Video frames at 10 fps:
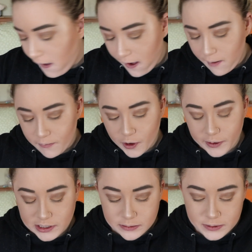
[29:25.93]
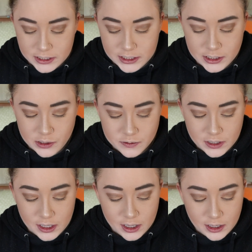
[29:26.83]
I'm going to be
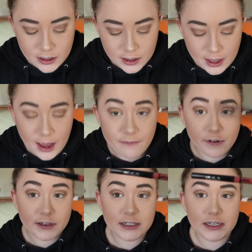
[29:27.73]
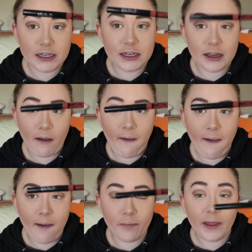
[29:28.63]
using Kat Von D
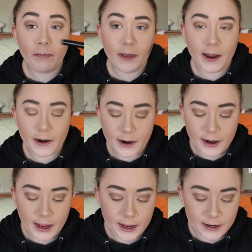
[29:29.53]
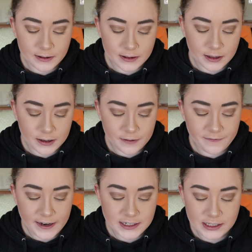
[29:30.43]
lip liner and the
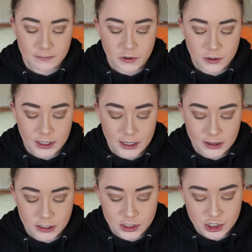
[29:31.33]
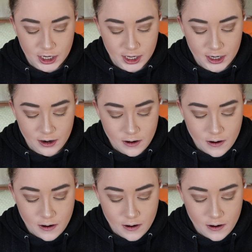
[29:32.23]
Fenty Beauty in the shade